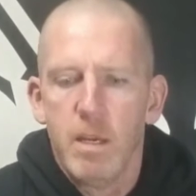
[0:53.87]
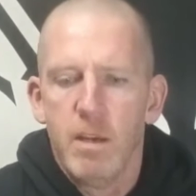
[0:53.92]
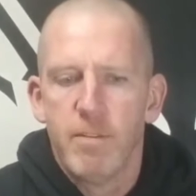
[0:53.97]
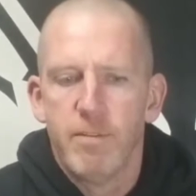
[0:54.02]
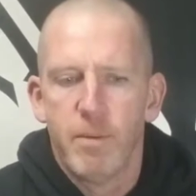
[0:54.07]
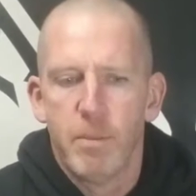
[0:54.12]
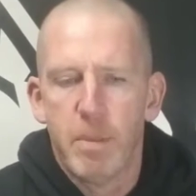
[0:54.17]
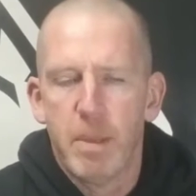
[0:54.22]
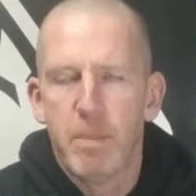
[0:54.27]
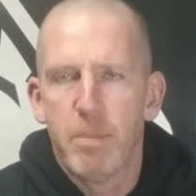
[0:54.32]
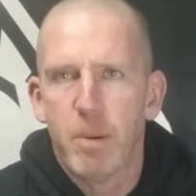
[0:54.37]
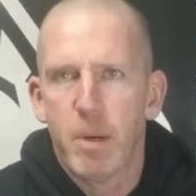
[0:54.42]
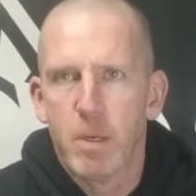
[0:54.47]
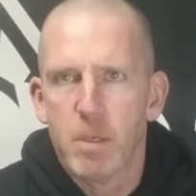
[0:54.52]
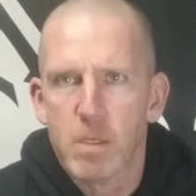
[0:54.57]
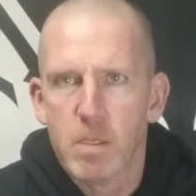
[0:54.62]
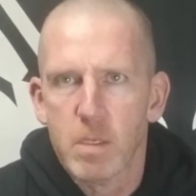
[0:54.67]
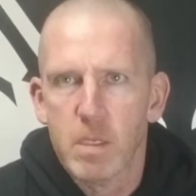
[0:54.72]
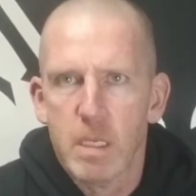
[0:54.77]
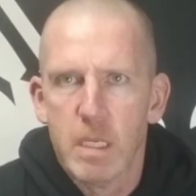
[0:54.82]
For me
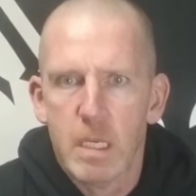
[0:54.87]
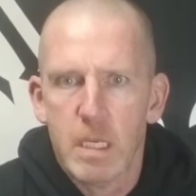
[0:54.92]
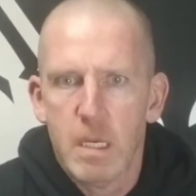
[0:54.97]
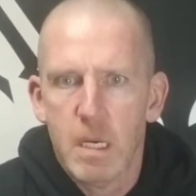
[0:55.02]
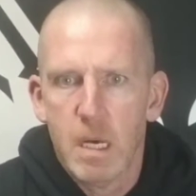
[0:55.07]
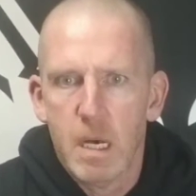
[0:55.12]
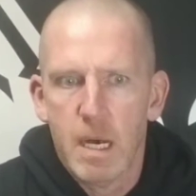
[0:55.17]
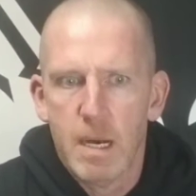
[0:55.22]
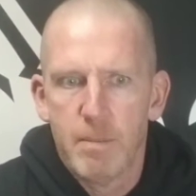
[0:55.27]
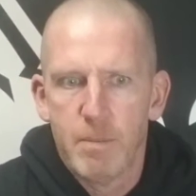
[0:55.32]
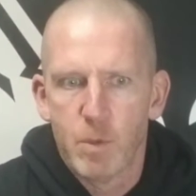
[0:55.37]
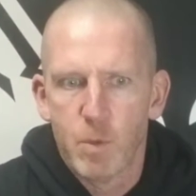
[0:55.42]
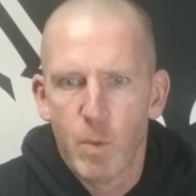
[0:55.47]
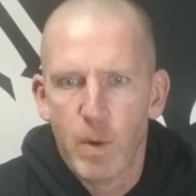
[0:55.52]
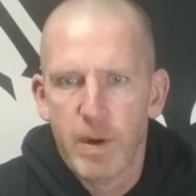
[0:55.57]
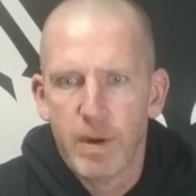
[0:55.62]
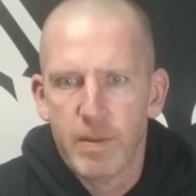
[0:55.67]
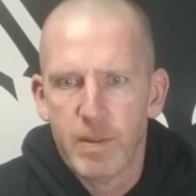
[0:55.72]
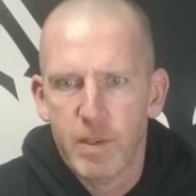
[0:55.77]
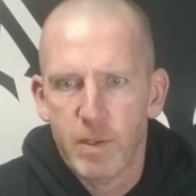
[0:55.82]
personally, it's
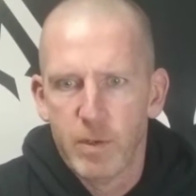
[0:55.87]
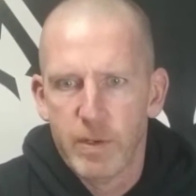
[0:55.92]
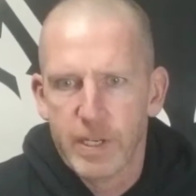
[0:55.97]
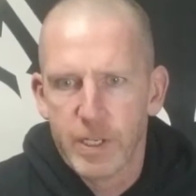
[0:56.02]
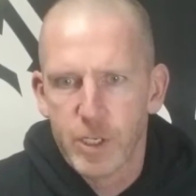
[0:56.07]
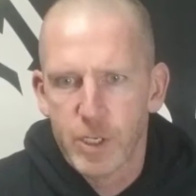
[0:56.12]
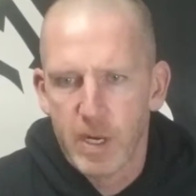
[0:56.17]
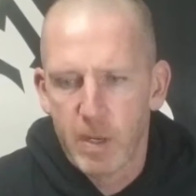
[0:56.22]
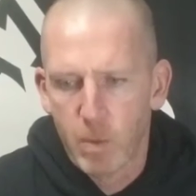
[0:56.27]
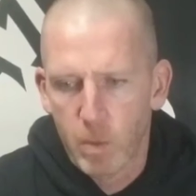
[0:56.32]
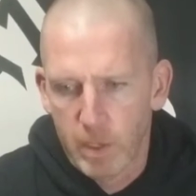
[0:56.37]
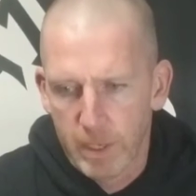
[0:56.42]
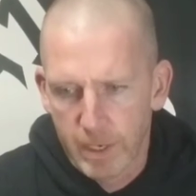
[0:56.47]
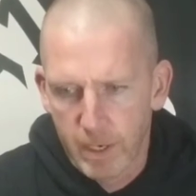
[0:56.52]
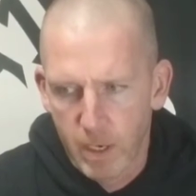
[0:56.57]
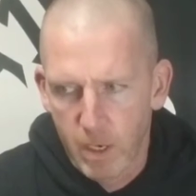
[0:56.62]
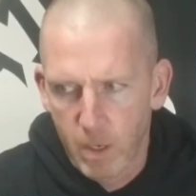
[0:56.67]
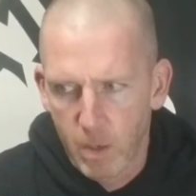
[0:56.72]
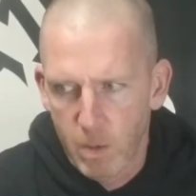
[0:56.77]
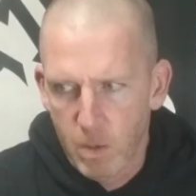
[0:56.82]
where the direction I want to
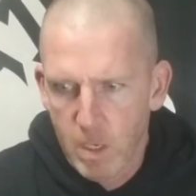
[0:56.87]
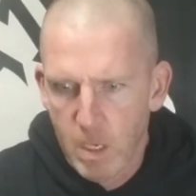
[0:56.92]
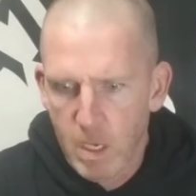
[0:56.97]
go.